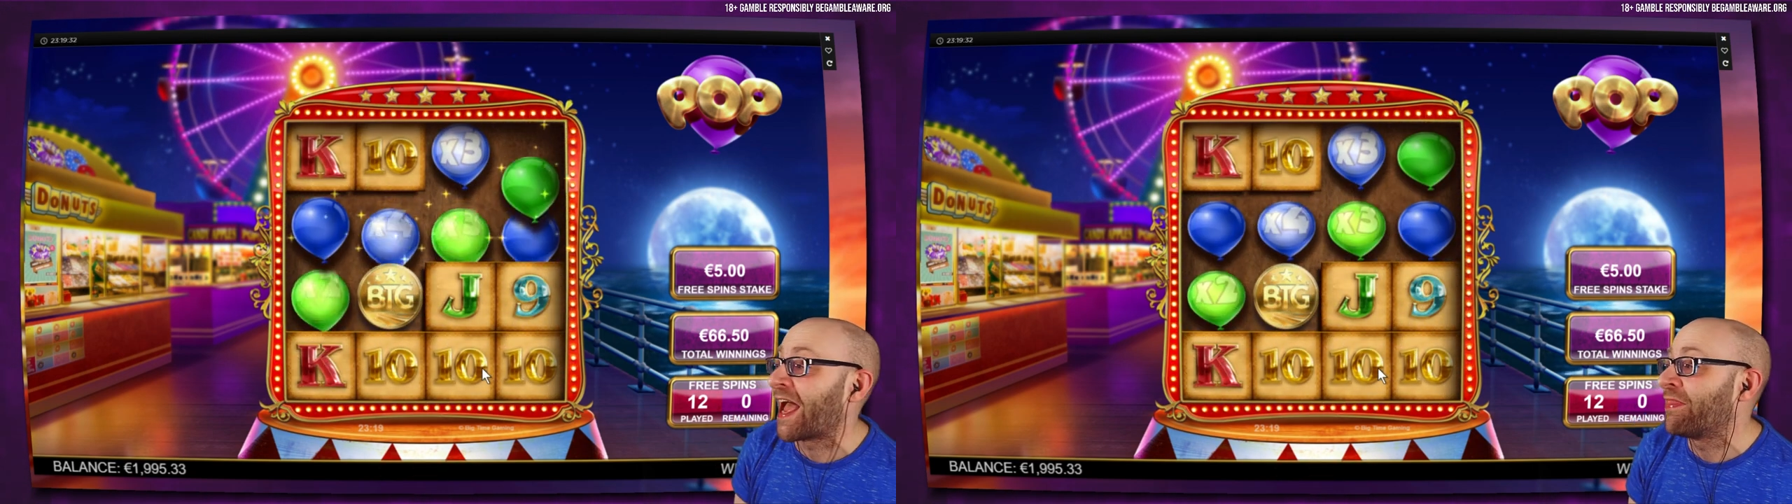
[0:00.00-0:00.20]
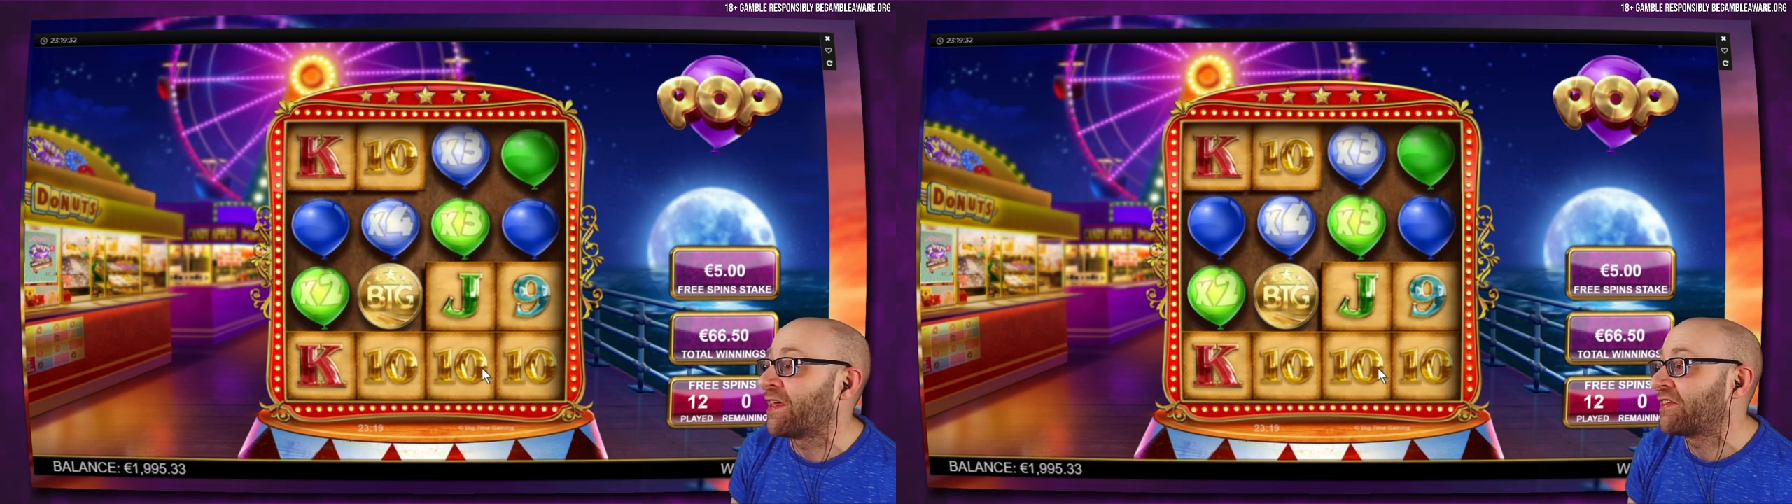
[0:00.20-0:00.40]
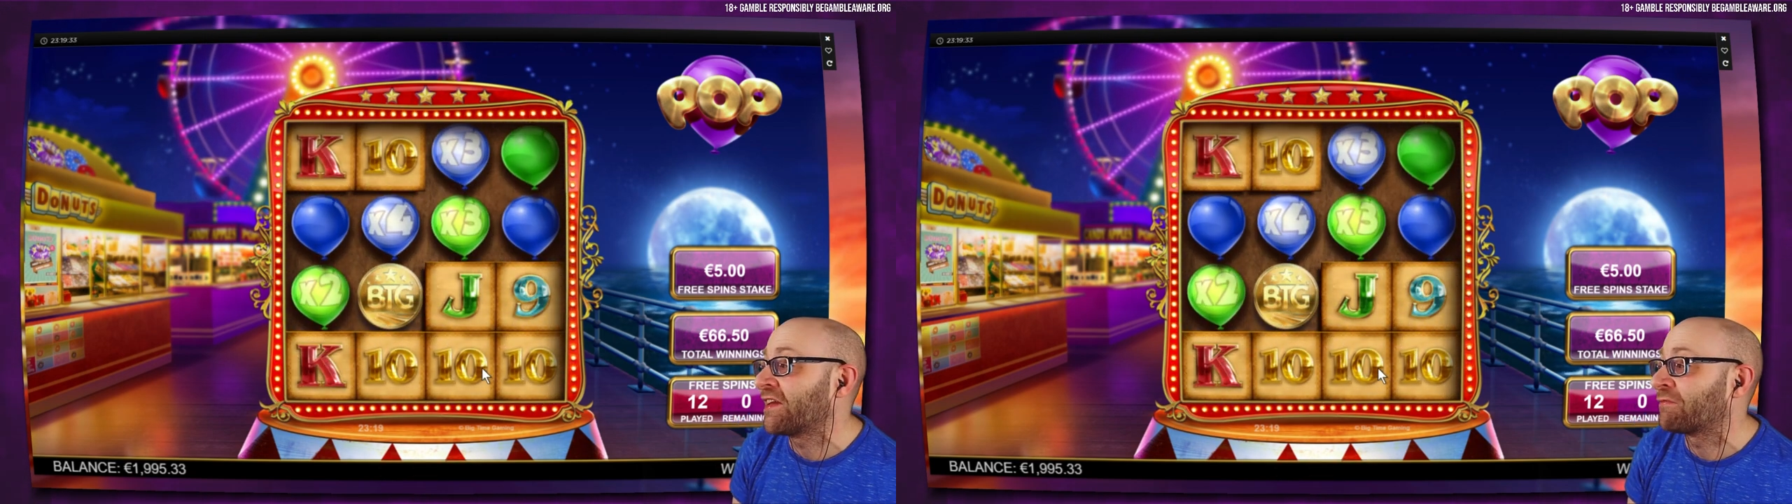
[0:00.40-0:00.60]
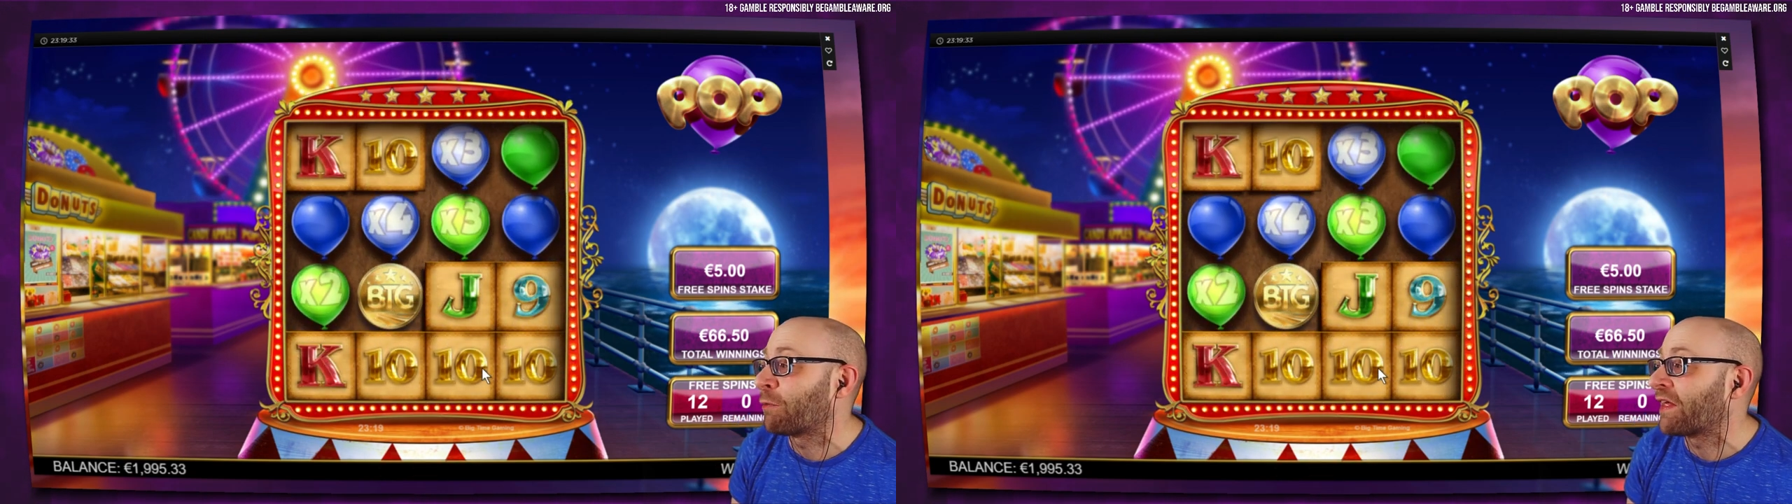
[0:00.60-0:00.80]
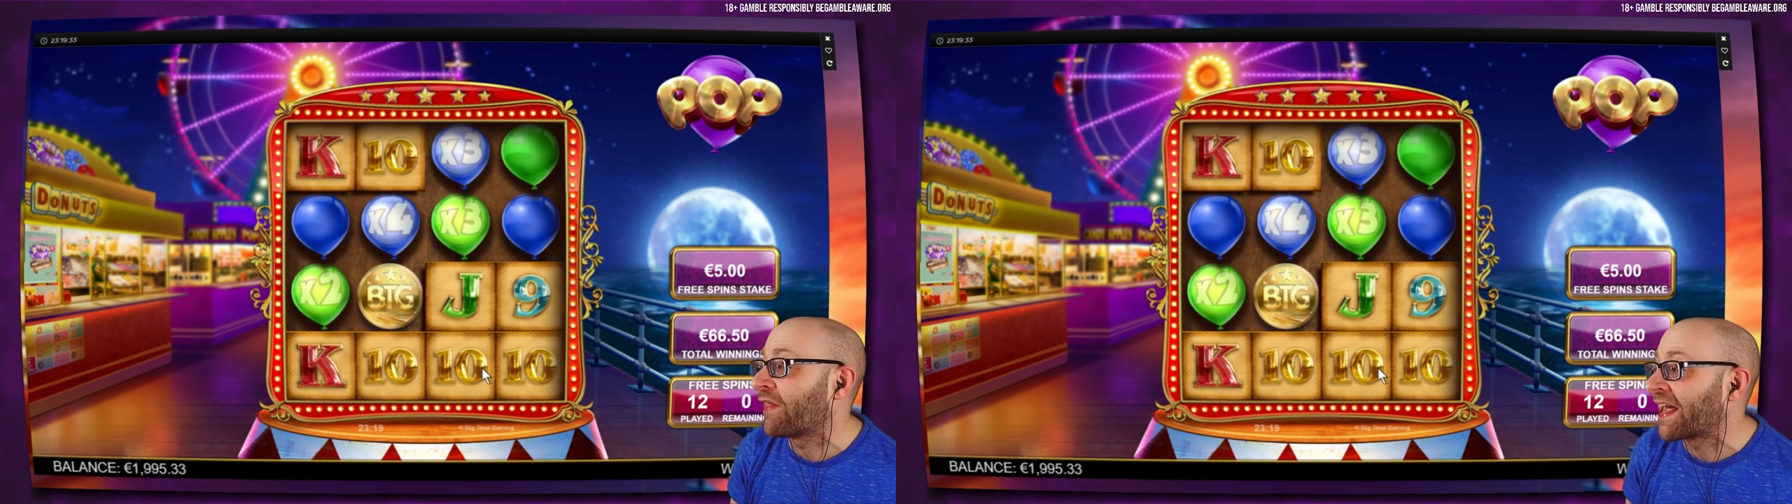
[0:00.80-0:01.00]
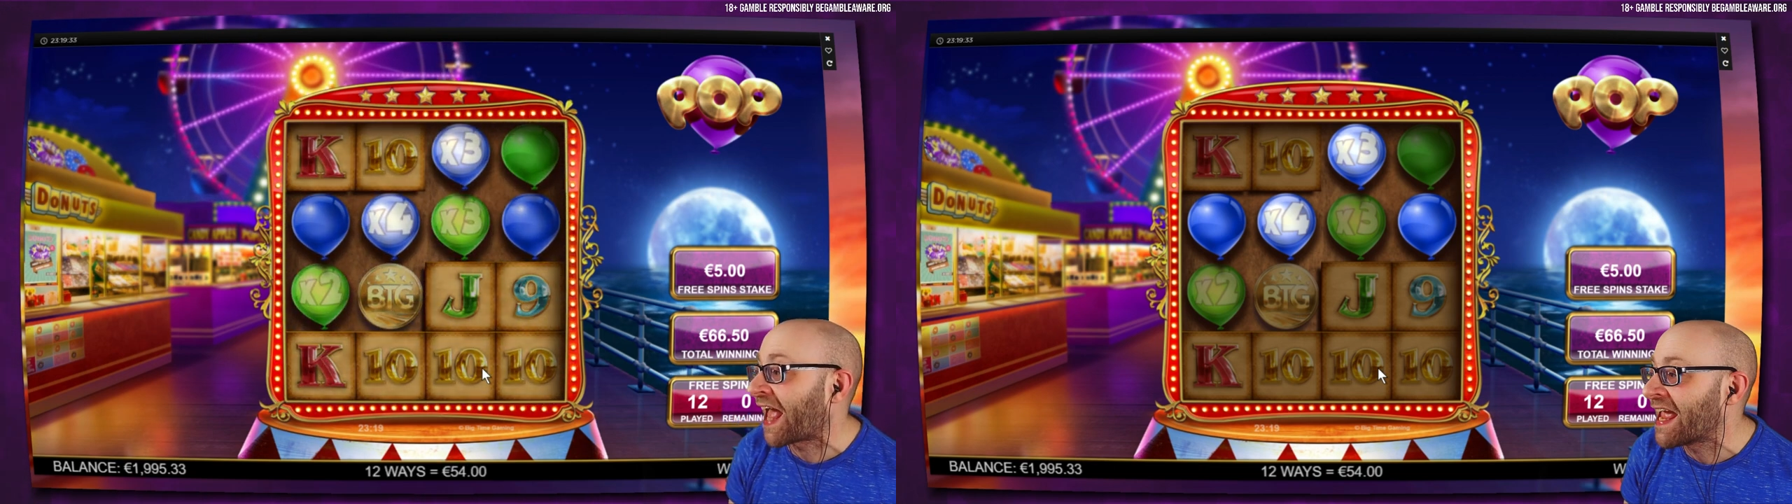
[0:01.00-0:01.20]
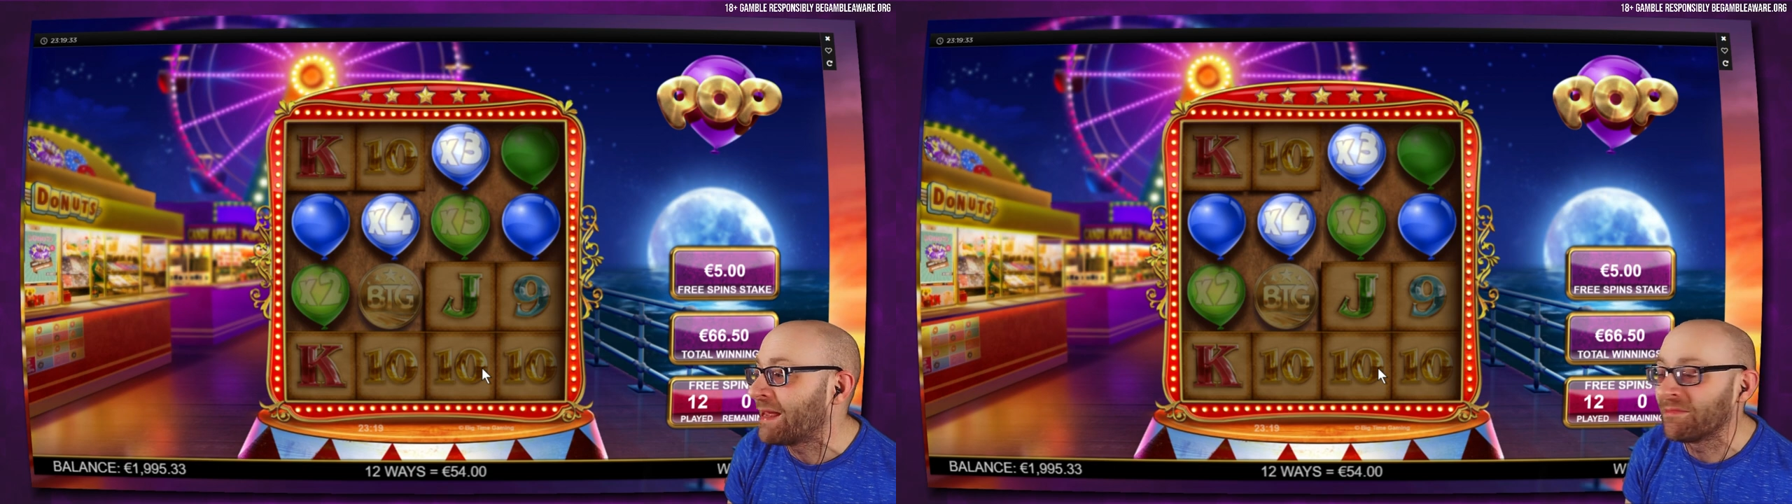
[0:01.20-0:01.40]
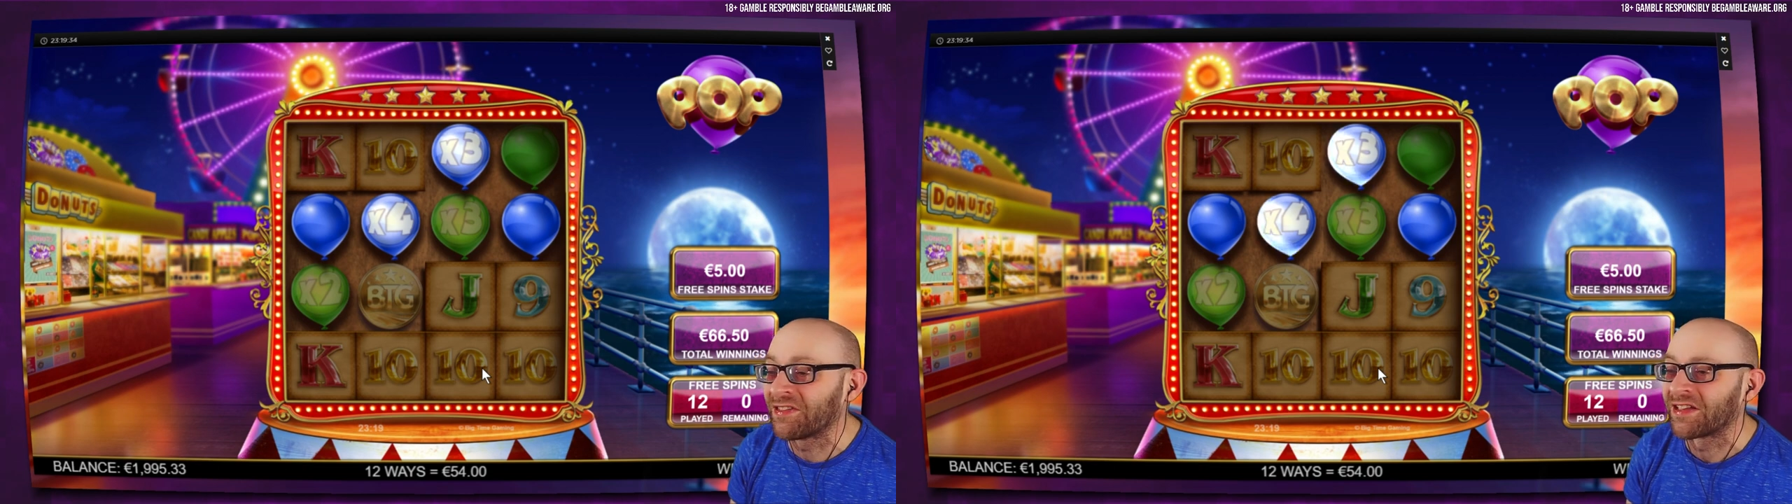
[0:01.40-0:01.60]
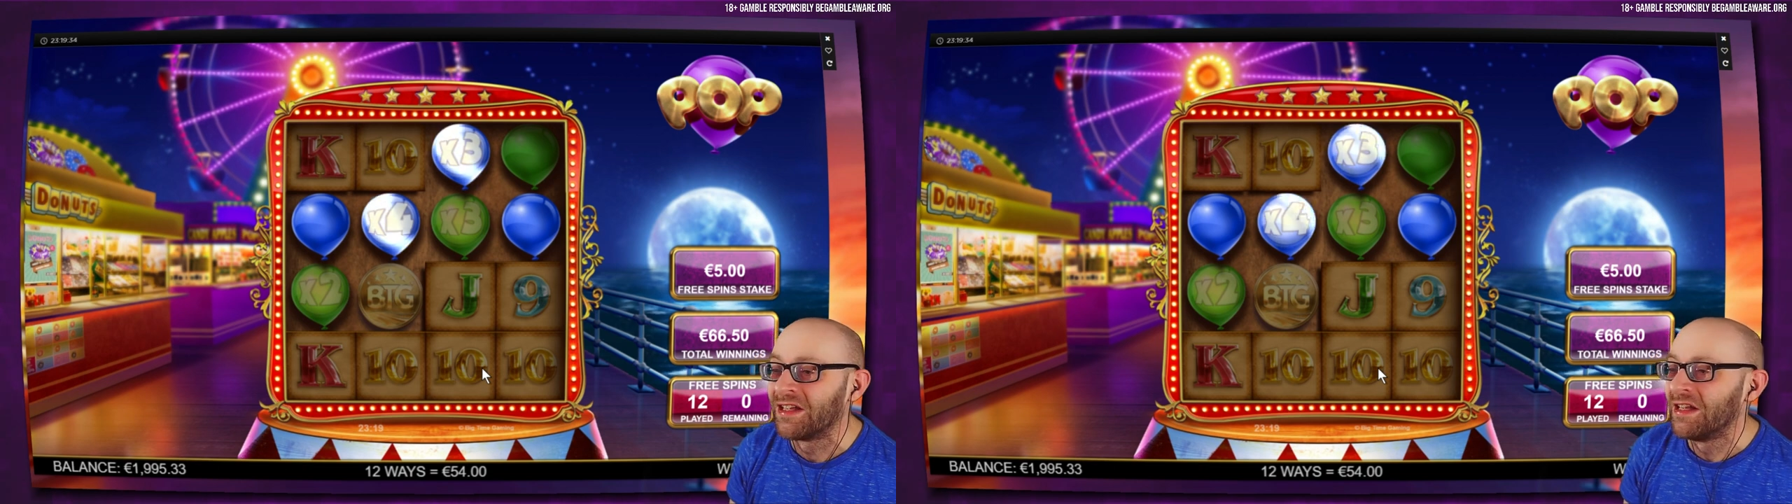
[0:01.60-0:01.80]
And this is one of their games,